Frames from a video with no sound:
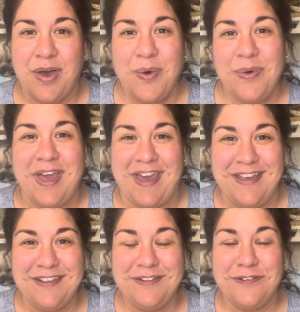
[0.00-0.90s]
Okay,
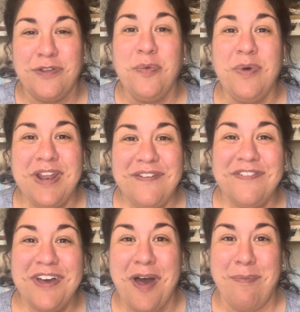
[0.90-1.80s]
so what
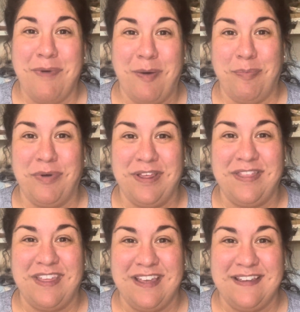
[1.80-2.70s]
I've come up with
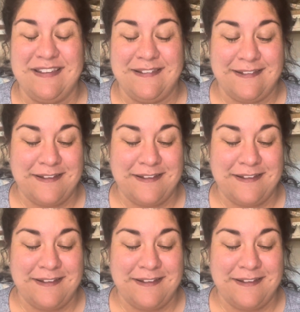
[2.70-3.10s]
is